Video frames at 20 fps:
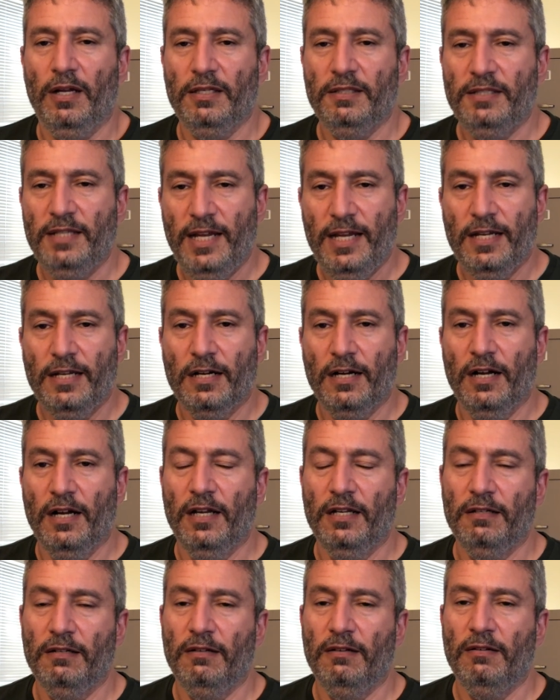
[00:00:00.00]
take
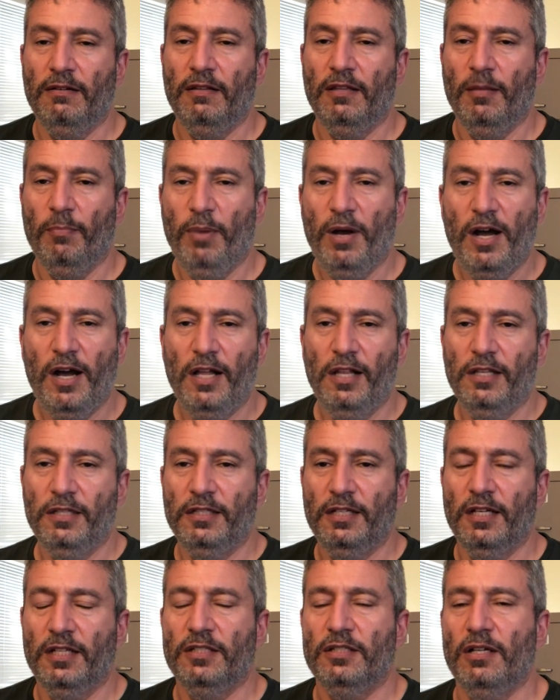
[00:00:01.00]
on the
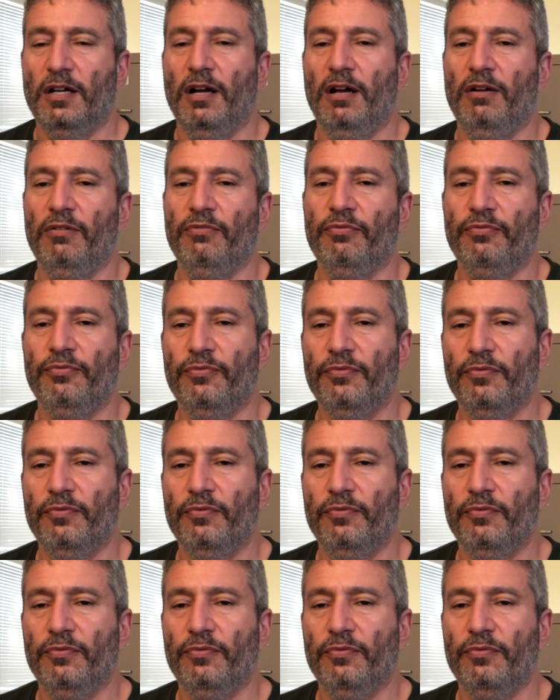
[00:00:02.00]
politics of